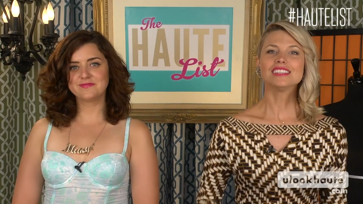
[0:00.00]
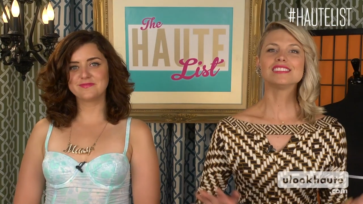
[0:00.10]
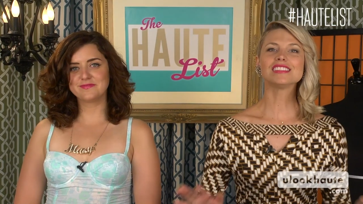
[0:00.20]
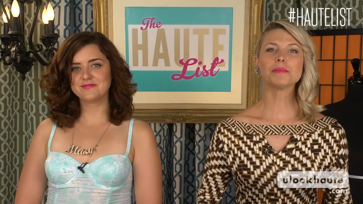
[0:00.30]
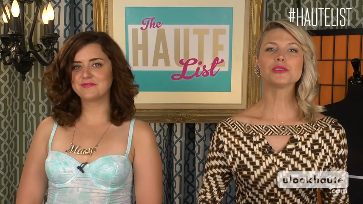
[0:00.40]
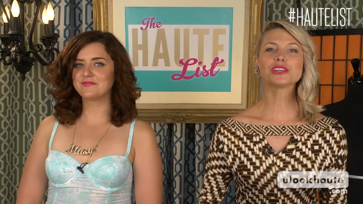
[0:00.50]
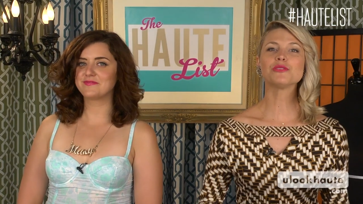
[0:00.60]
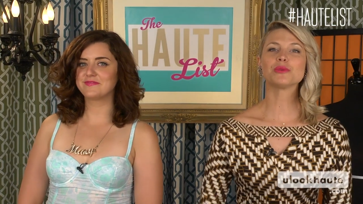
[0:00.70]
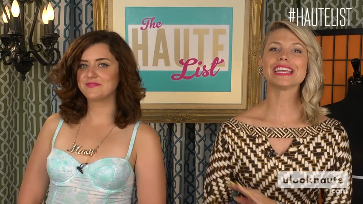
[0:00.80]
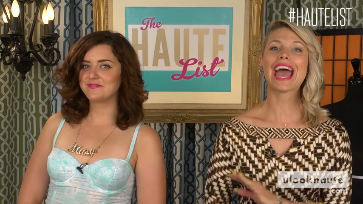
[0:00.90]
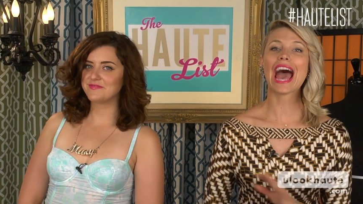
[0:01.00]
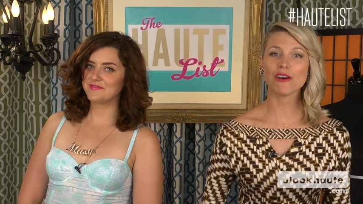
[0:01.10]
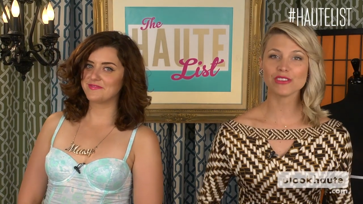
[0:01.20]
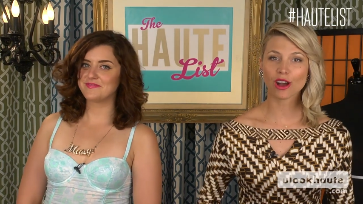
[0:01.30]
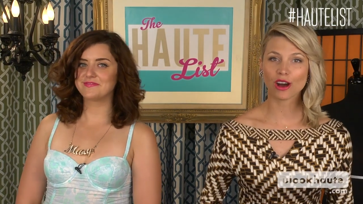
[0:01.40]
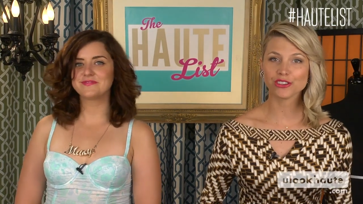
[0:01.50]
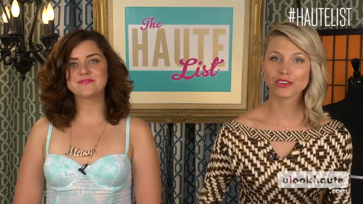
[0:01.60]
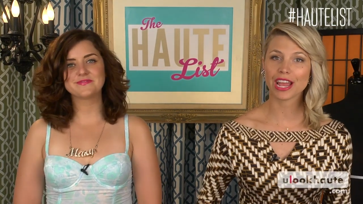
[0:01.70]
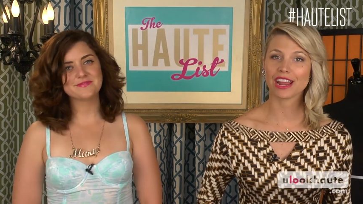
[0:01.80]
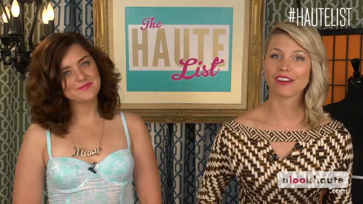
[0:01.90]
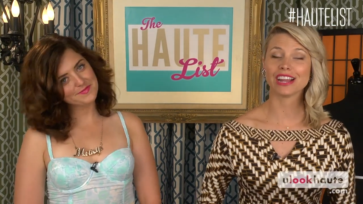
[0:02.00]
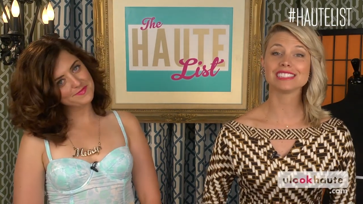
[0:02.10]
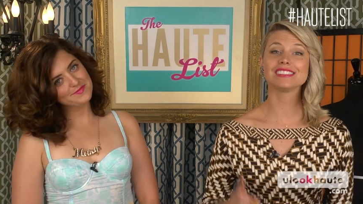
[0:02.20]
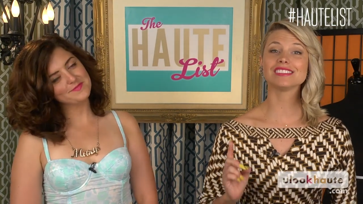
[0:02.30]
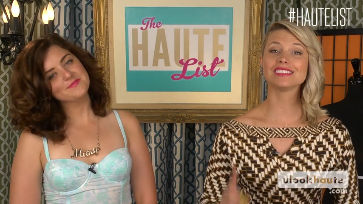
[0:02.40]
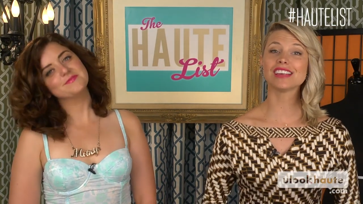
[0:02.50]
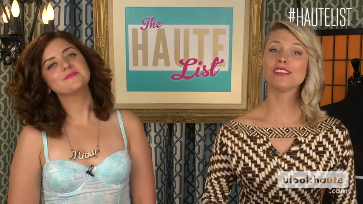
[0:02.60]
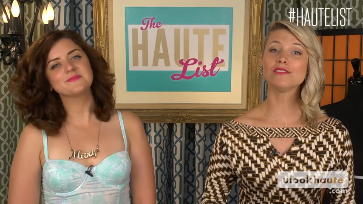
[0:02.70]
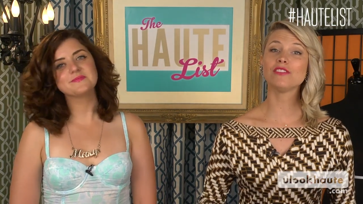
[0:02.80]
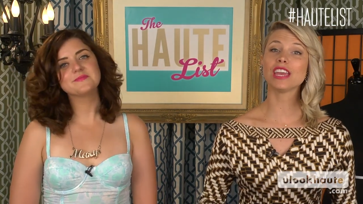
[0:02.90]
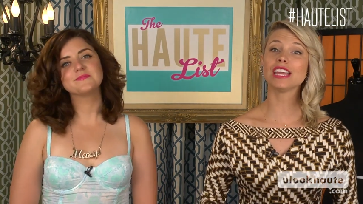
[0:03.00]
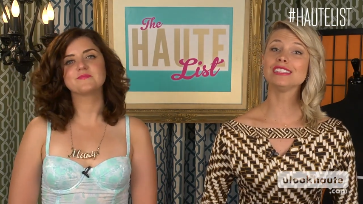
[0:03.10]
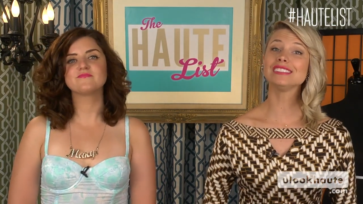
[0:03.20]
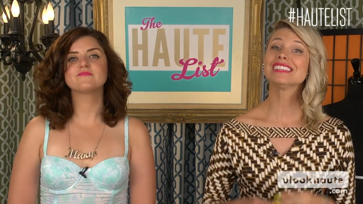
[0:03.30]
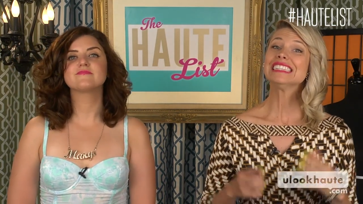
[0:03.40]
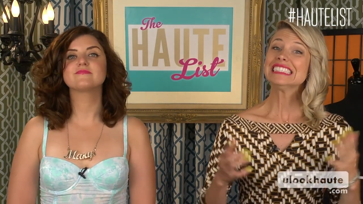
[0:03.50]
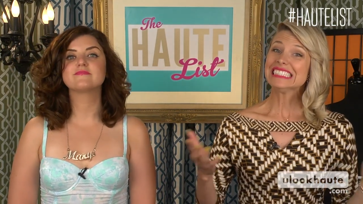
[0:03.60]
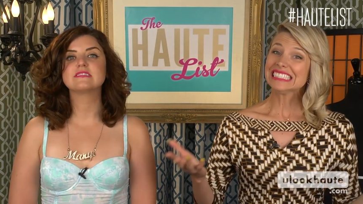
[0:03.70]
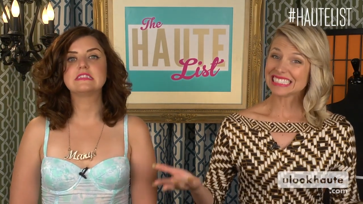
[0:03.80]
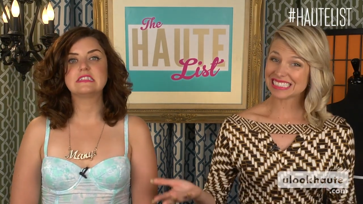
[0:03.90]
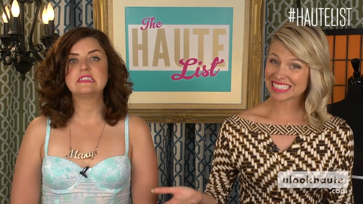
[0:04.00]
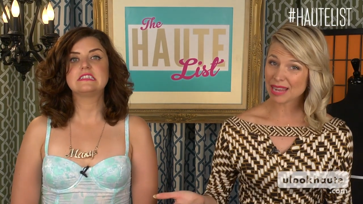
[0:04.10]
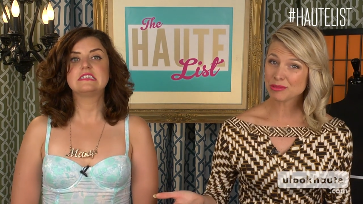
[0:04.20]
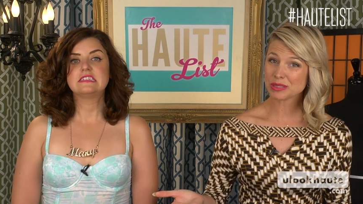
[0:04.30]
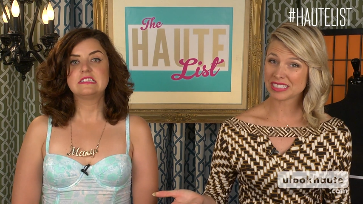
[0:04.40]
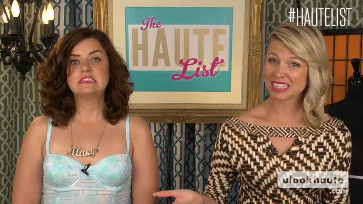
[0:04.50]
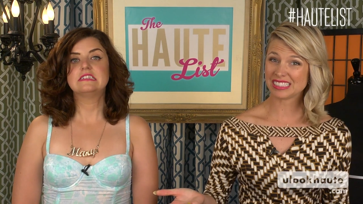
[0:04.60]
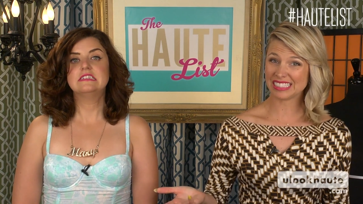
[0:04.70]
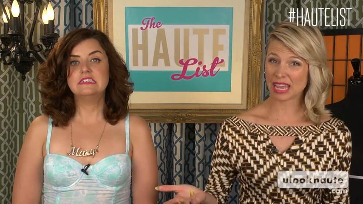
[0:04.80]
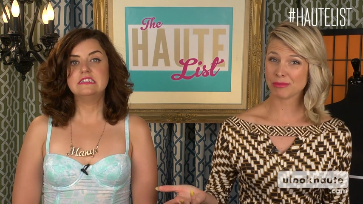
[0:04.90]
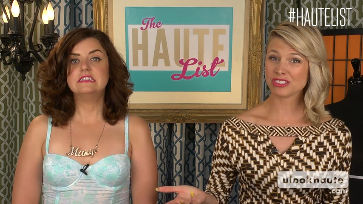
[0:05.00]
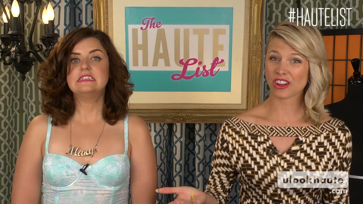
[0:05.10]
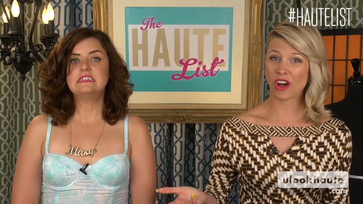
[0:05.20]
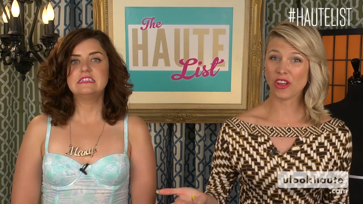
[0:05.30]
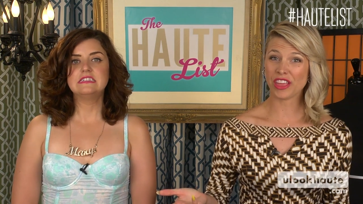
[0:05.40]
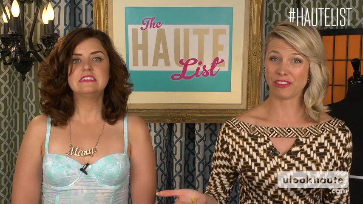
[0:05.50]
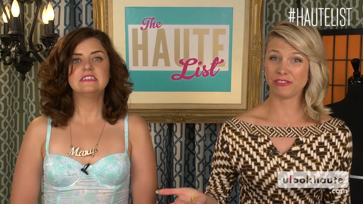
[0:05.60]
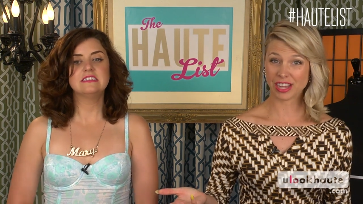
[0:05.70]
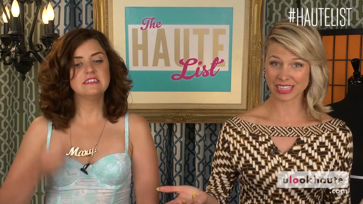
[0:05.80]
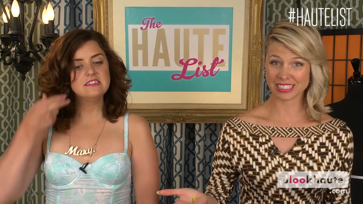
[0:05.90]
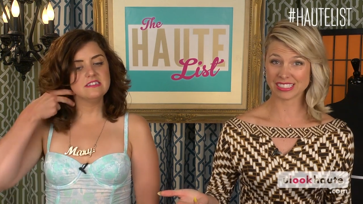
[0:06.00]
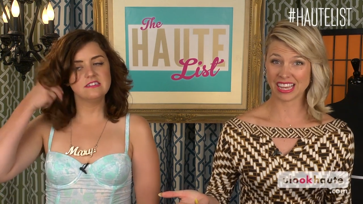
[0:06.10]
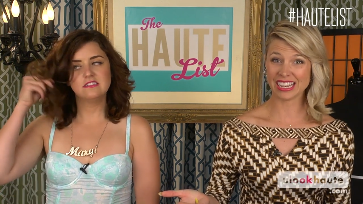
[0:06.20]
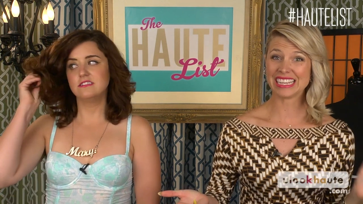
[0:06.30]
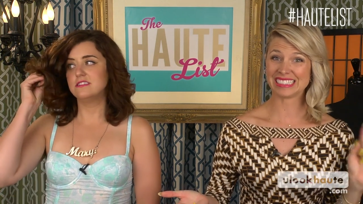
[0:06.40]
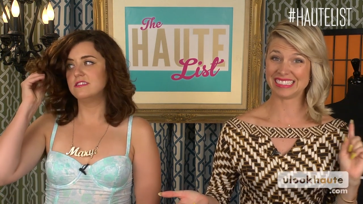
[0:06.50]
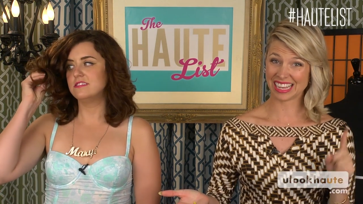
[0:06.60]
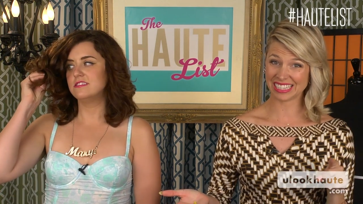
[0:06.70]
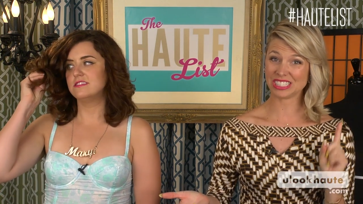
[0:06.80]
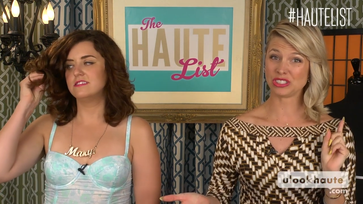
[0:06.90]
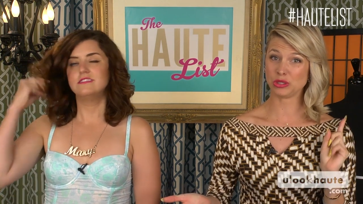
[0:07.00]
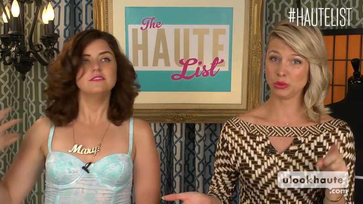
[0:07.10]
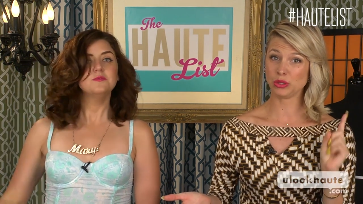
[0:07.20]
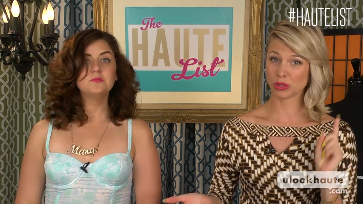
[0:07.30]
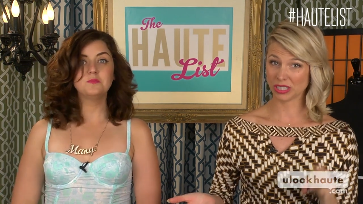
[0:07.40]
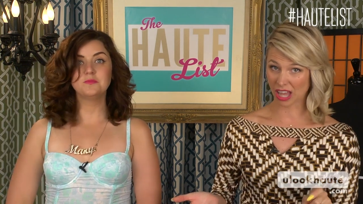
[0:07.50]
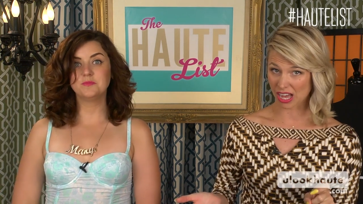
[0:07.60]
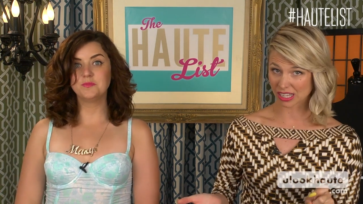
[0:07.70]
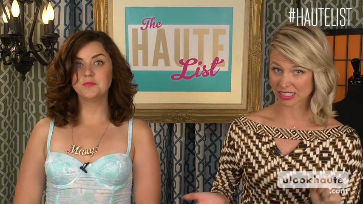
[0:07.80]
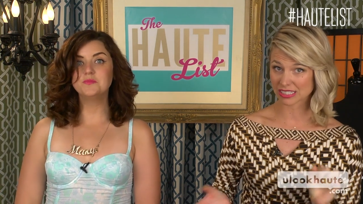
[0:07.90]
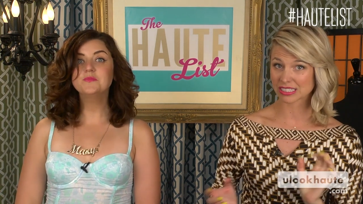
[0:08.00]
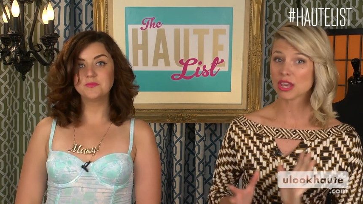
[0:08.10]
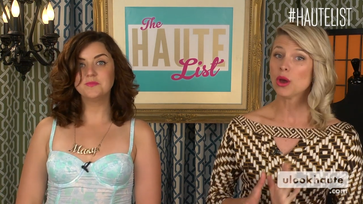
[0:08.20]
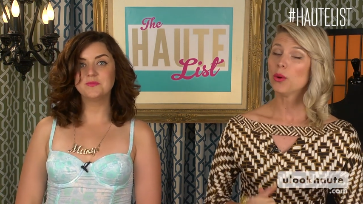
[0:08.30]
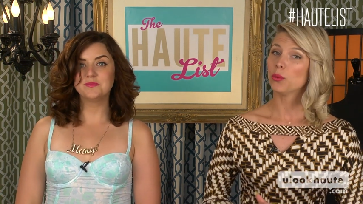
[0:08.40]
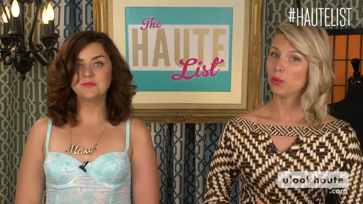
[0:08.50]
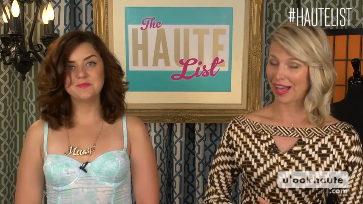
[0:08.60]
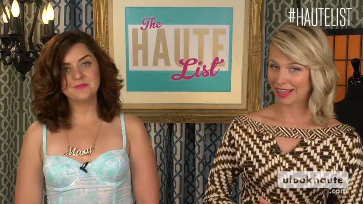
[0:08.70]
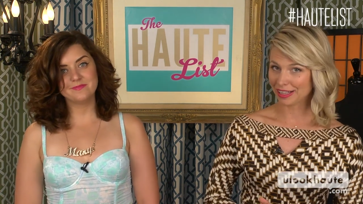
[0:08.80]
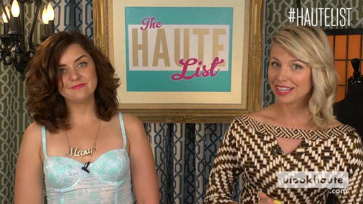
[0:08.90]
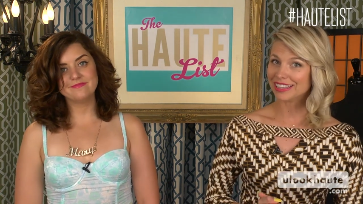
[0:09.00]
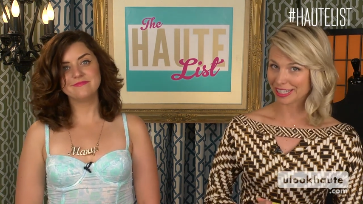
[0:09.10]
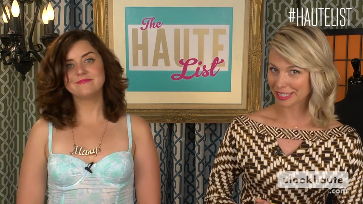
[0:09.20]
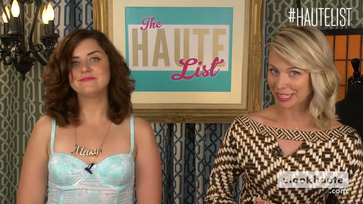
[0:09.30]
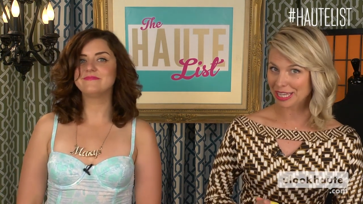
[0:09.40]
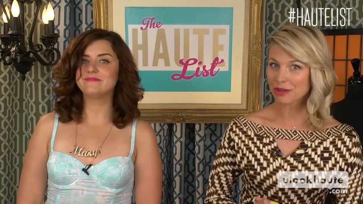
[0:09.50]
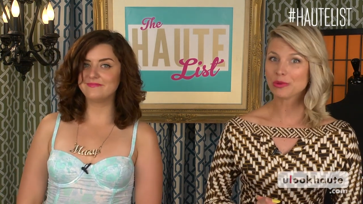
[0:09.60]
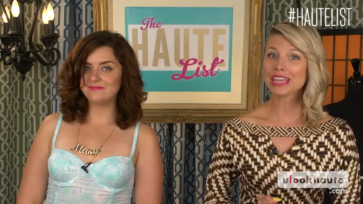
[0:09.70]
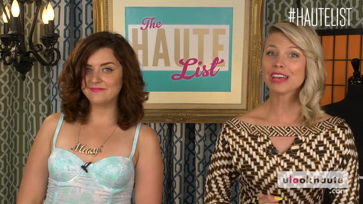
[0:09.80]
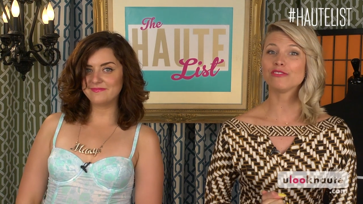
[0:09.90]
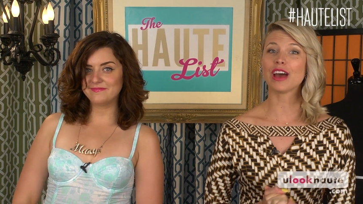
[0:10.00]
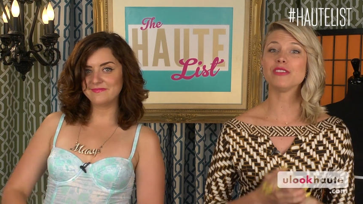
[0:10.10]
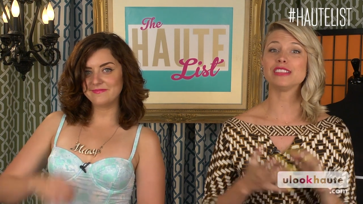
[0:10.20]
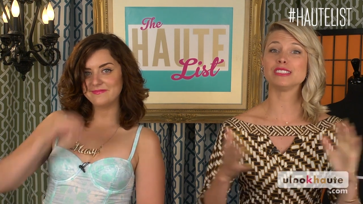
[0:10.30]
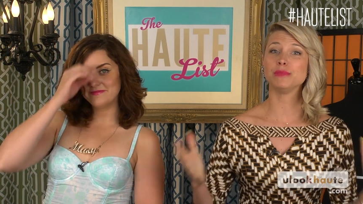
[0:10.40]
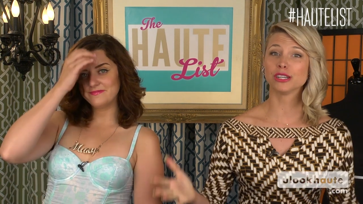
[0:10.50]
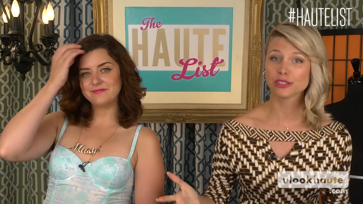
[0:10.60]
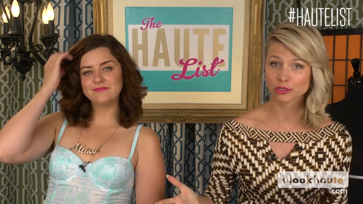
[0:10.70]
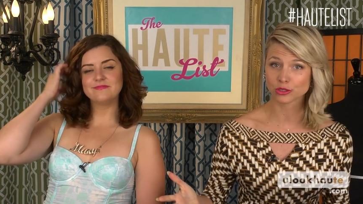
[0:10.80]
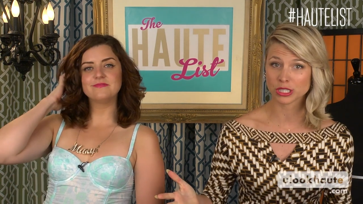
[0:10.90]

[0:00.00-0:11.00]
Speaker 1: Summer can wreak havoc on your hair, and as the sun fades, it's time to assess the damage that all that fun in the sun has done to your locks. Well, luckily, we have found this miracle